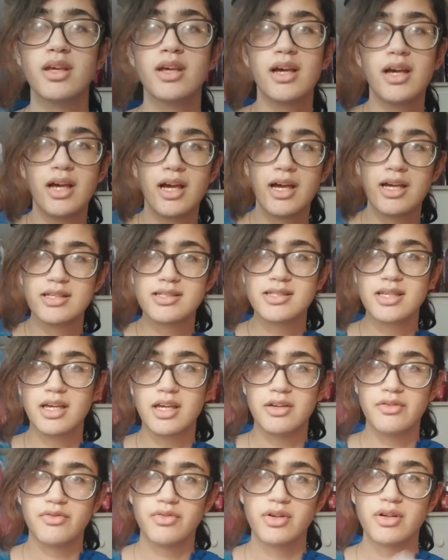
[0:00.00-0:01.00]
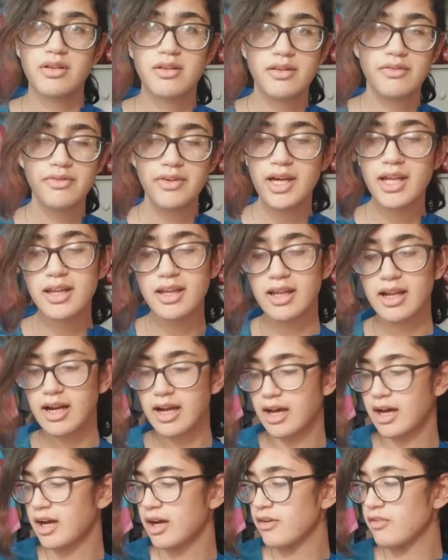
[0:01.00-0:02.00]
I sat in front of the fan that I
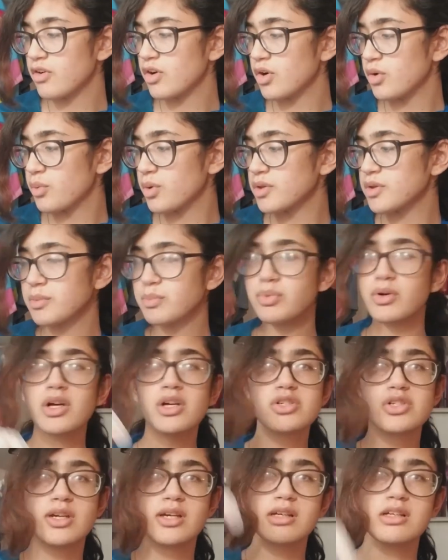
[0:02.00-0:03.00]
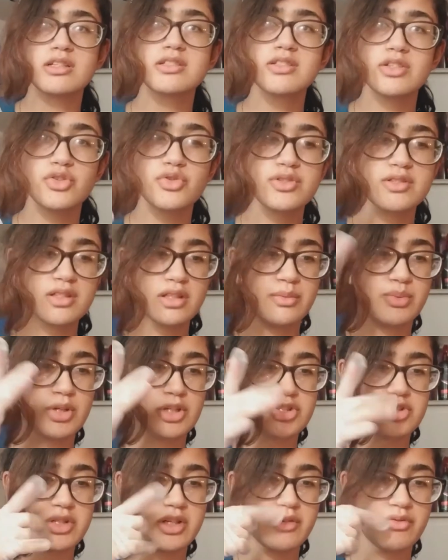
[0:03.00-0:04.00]
have with the brush and continuously
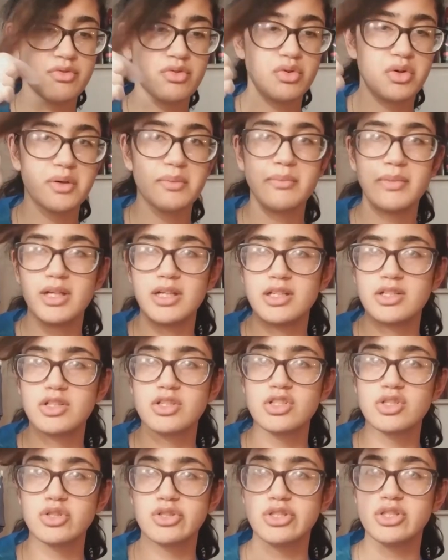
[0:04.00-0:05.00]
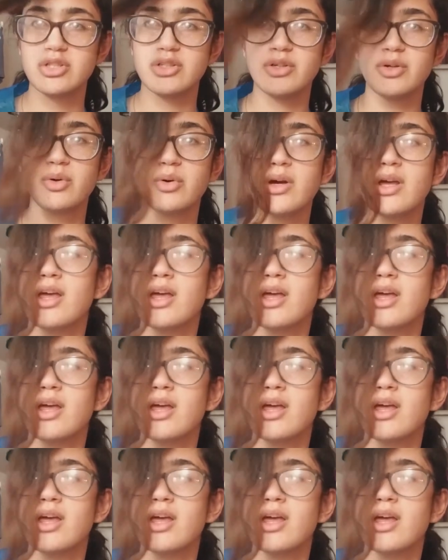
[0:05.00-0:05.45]
brushed it for a minute to two.